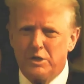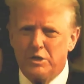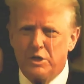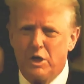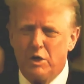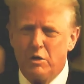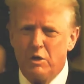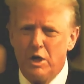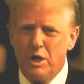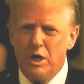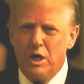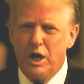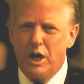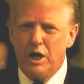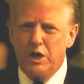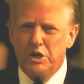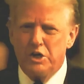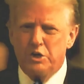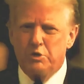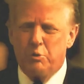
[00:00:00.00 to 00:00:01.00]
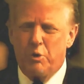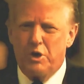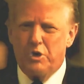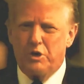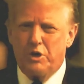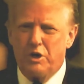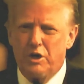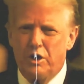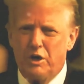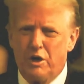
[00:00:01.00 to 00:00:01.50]
So I just
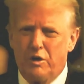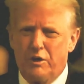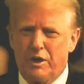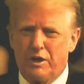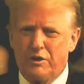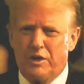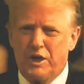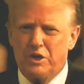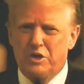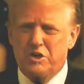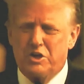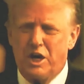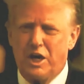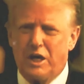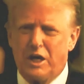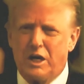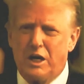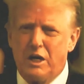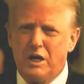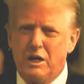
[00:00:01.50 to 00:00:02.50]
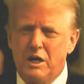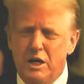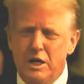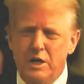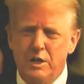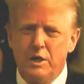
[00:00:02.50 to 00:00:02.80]
want you to know that that's taking